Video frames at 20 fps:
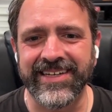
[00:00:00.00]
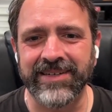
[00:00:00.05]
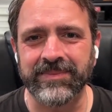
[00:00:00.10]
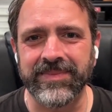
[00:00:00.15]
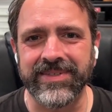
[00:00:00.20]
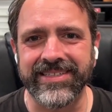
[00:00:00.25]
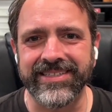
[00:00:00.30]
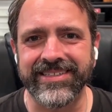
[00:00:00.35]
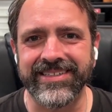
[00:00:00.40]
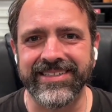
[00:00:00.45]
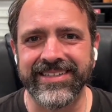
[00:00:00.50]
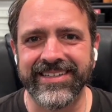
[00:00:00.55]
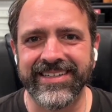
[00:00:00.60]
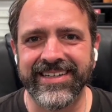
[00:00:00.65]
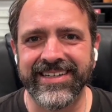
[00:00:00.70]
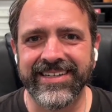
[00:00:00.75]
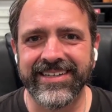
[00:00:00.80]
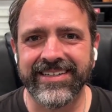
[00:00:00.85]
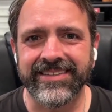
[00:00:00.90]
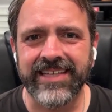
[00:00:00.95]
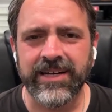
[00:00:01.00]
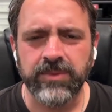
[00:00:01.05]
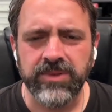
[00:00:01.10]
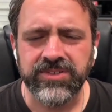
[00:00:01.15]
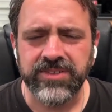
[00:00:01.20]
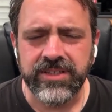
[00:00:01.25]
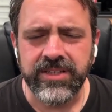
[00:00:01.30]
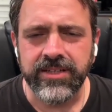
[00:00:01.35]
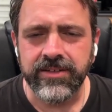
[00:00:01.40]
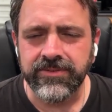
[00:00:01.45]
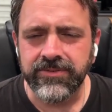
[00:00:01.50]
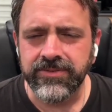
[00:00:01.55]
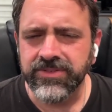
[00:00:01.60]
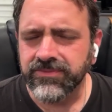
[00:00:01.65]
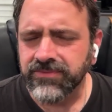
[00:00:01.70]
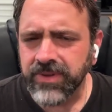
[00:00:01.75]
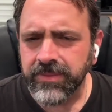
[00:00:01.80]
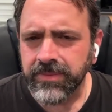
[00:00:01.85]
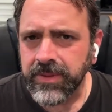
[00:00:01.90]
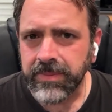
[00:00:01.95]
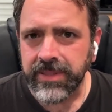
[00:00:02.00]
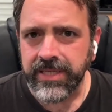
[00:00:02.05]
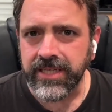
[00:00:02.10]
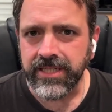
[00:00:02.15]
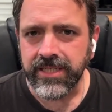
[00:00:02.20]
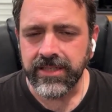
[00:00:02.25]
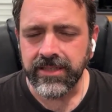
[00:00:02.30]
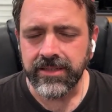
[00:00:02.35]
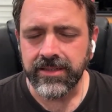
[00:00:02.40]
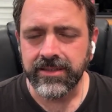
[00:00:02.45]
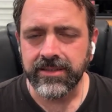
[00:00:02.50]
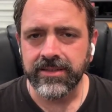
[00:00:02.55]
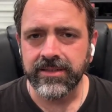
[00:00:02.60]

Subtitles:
that. But that was in there from the beginning.